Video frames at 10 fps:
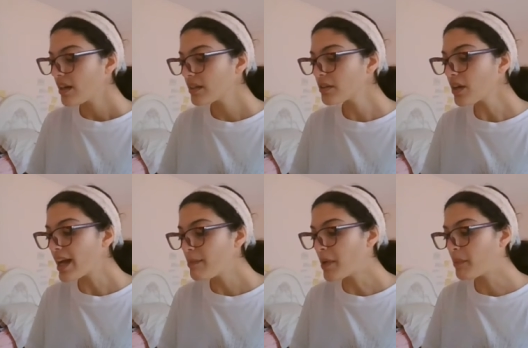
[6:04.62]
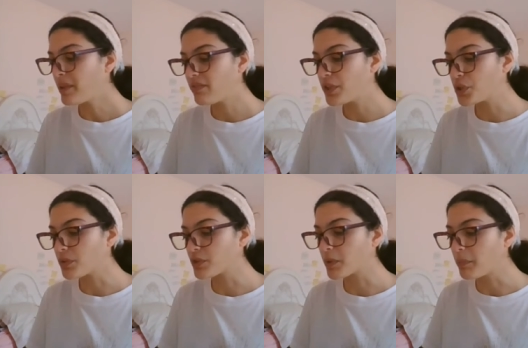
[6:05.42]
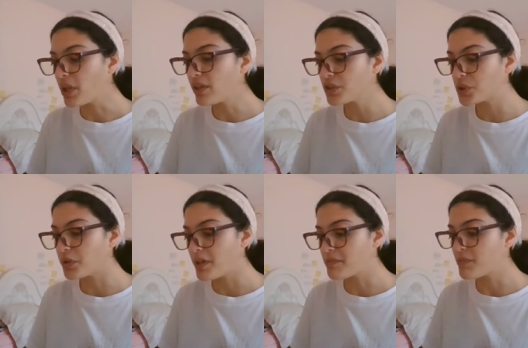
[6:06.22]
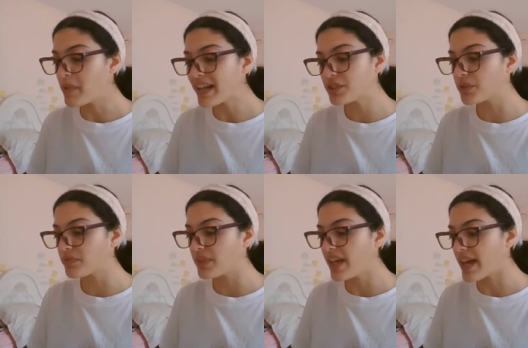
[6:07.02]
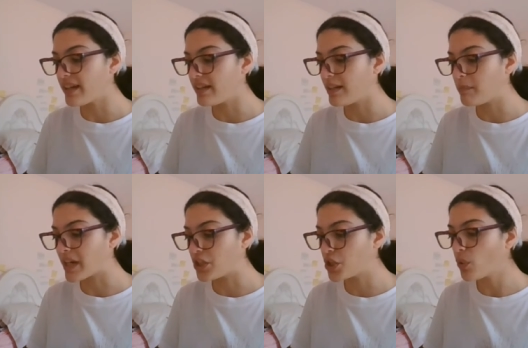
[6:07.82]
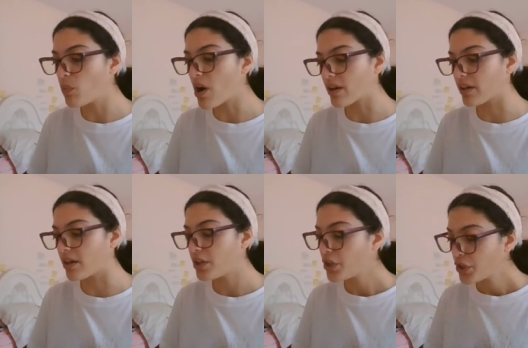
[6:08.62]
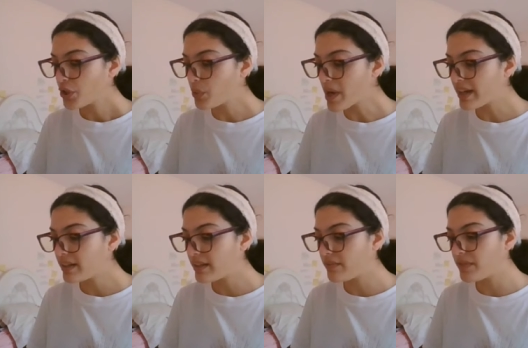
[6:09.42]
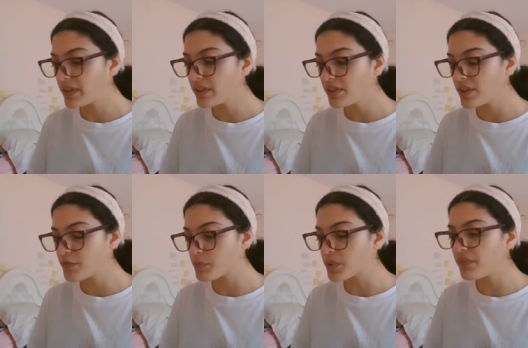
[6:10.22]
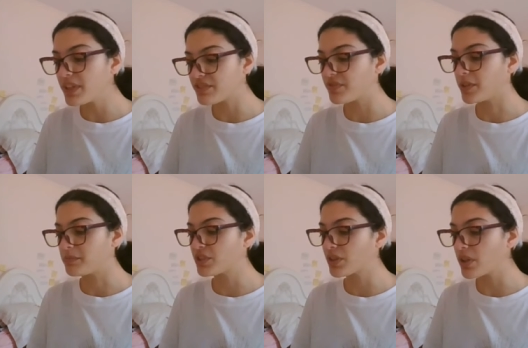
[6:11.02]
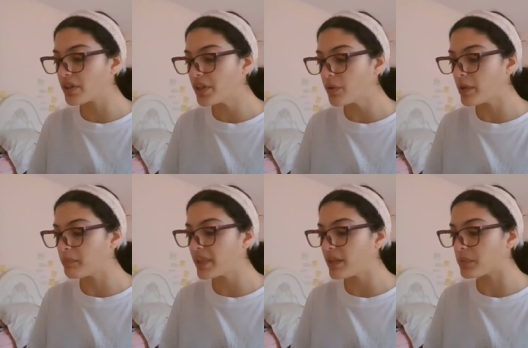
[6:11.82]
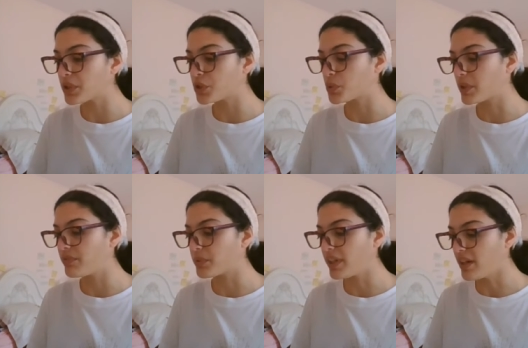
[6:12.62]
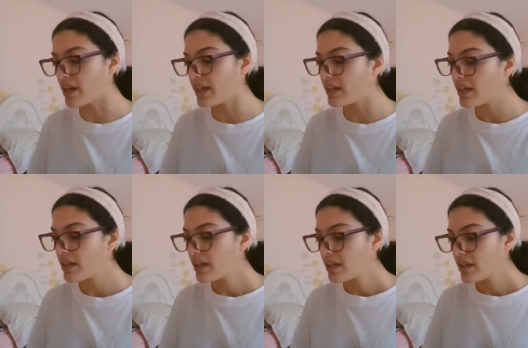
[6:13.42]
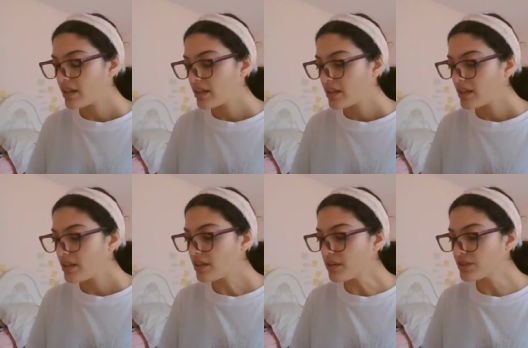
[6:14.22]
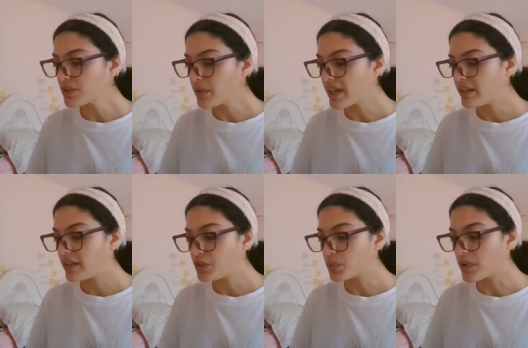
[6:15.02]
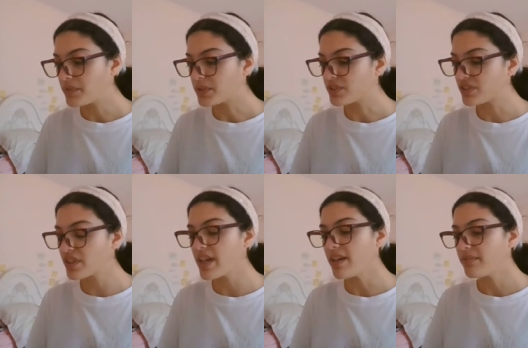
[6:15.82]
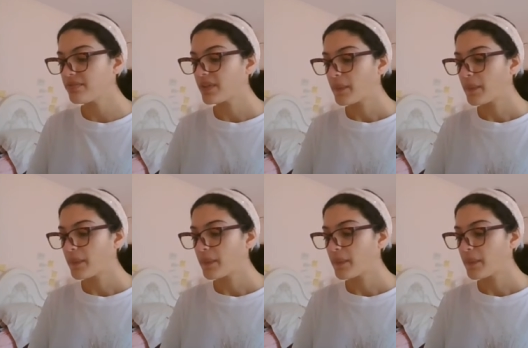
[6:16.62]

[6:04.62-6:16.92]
Other eye popping visuals were Paul's dreams, masterfully edited by Joe Walker, who edited Villeneuve's previous films Sicario and Blade Runner 2049. He also edited 12 Years a Slave.